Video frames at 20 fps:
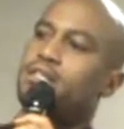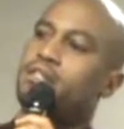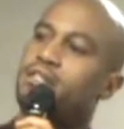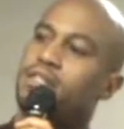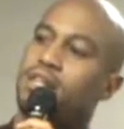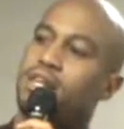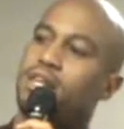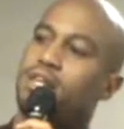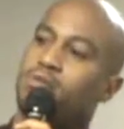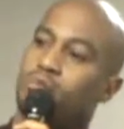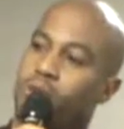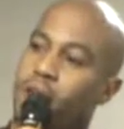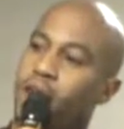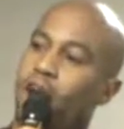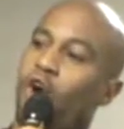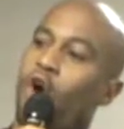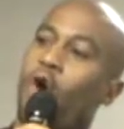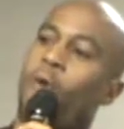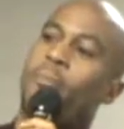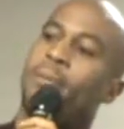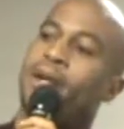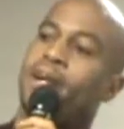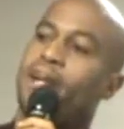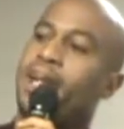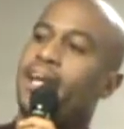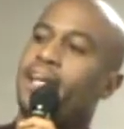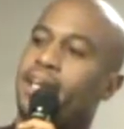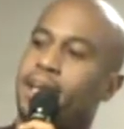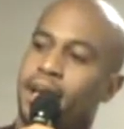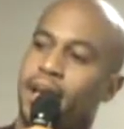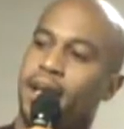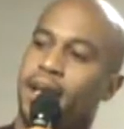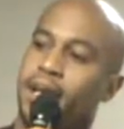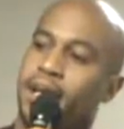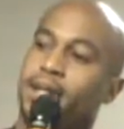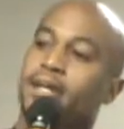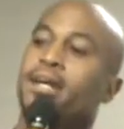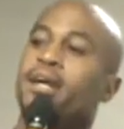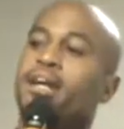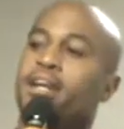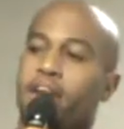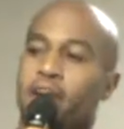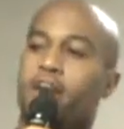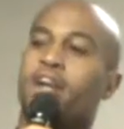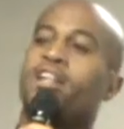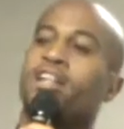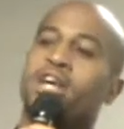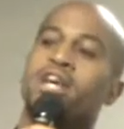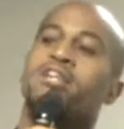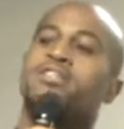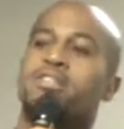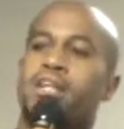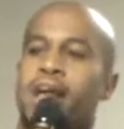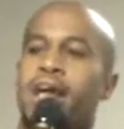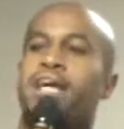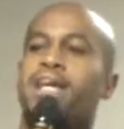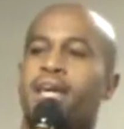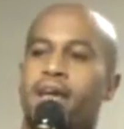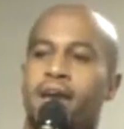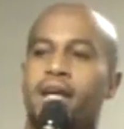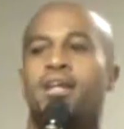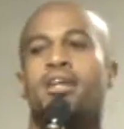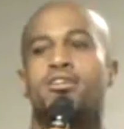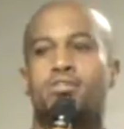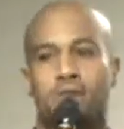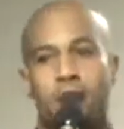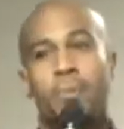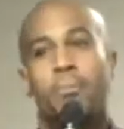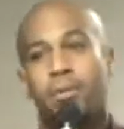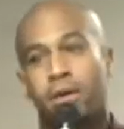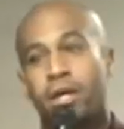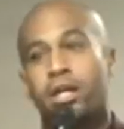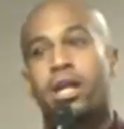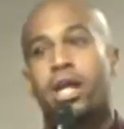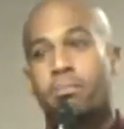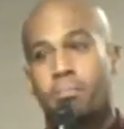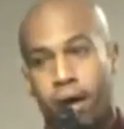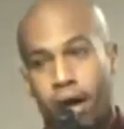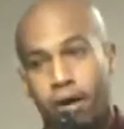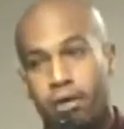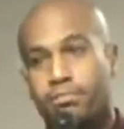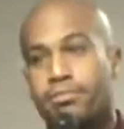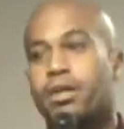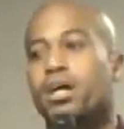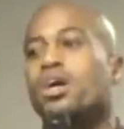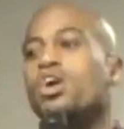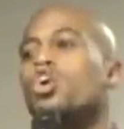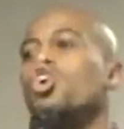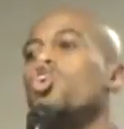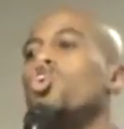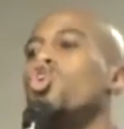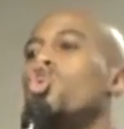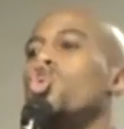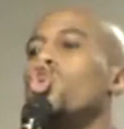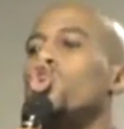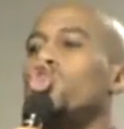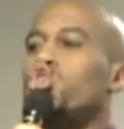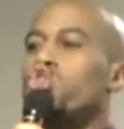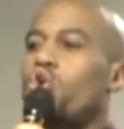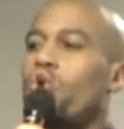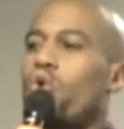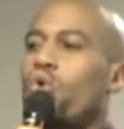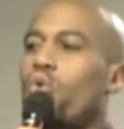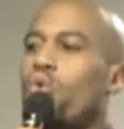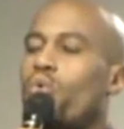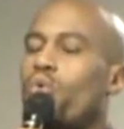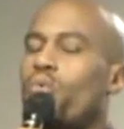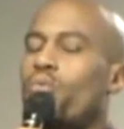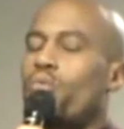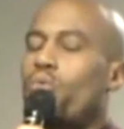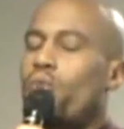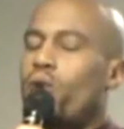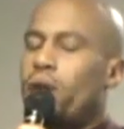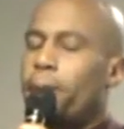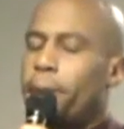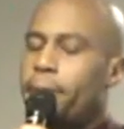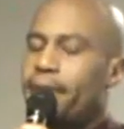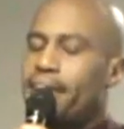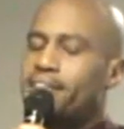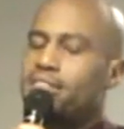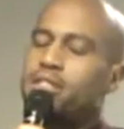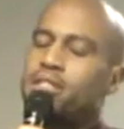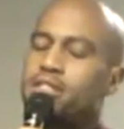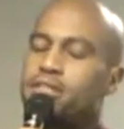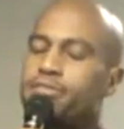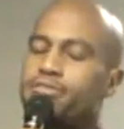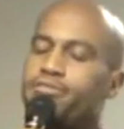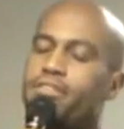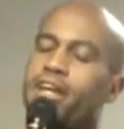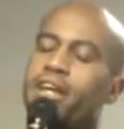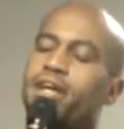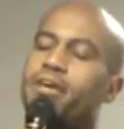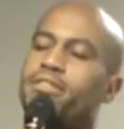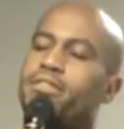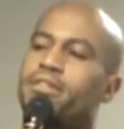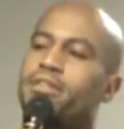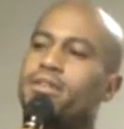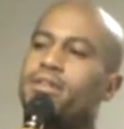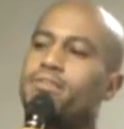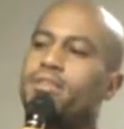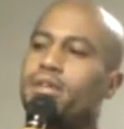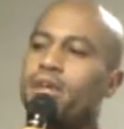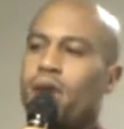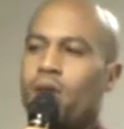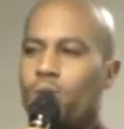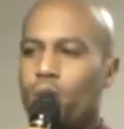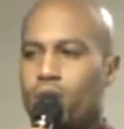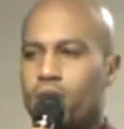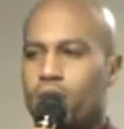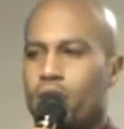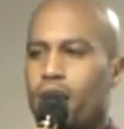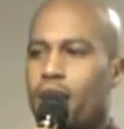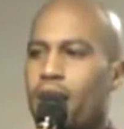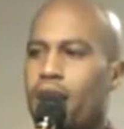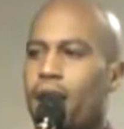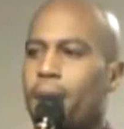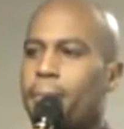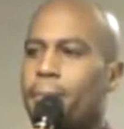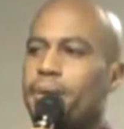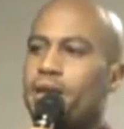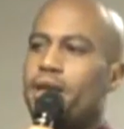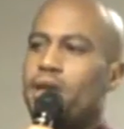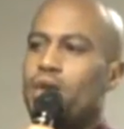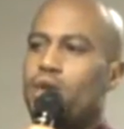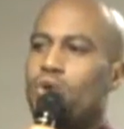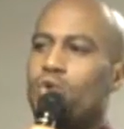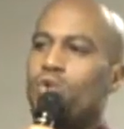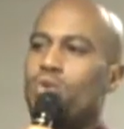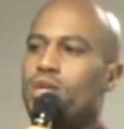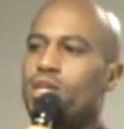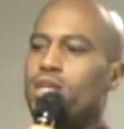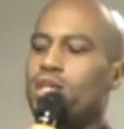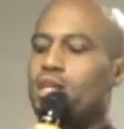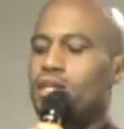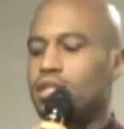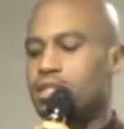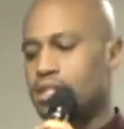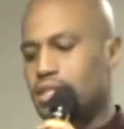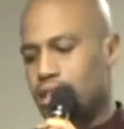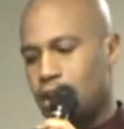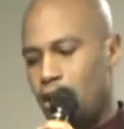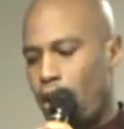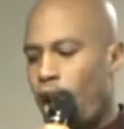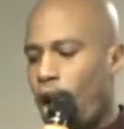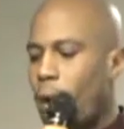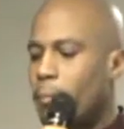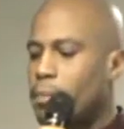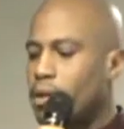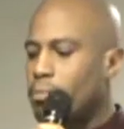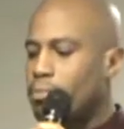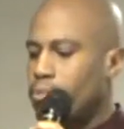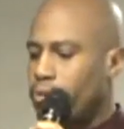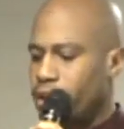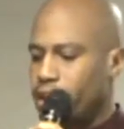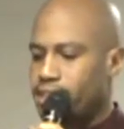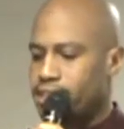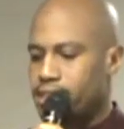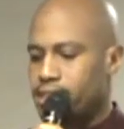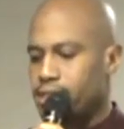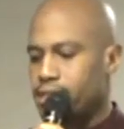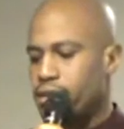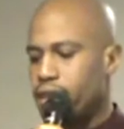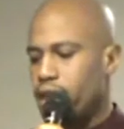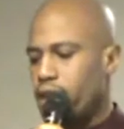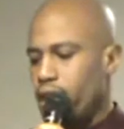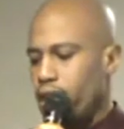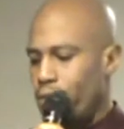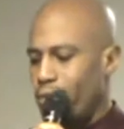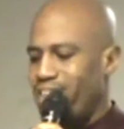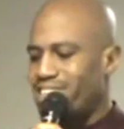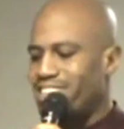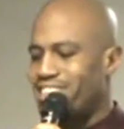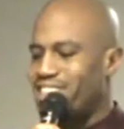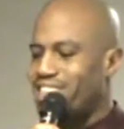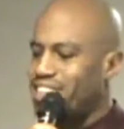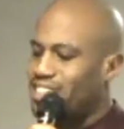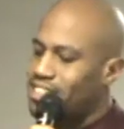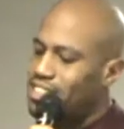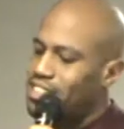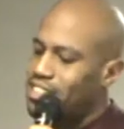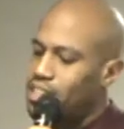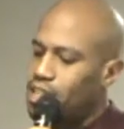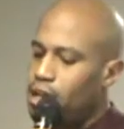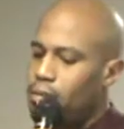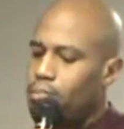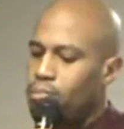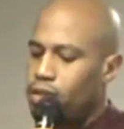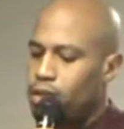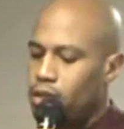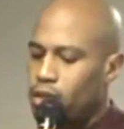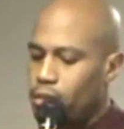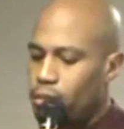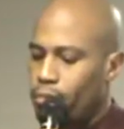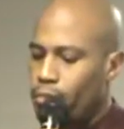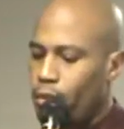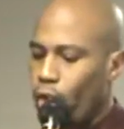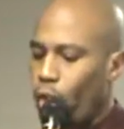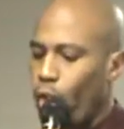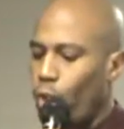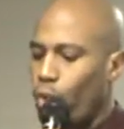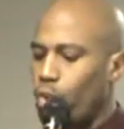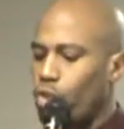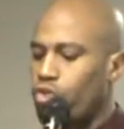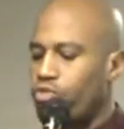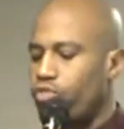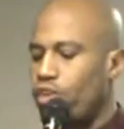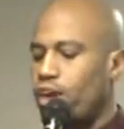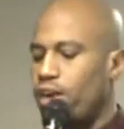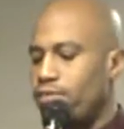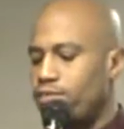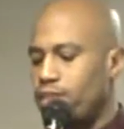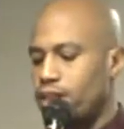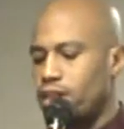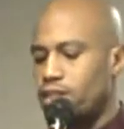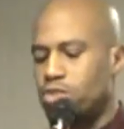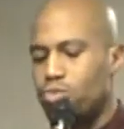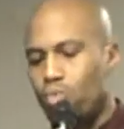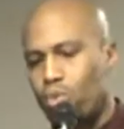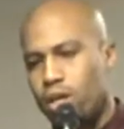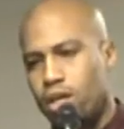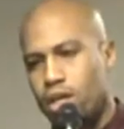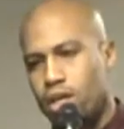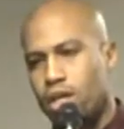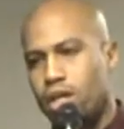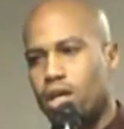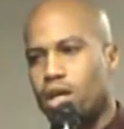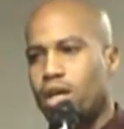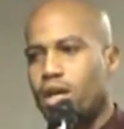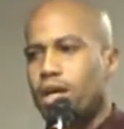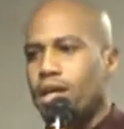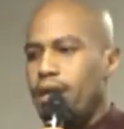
little kids. When they yes. open their candy, they're the leaders of that candy until they put it in their mouth. Mm -hmm. So, with a message of faith and with God being who He is and omnipresent, when it says, accept them whose faith is weak,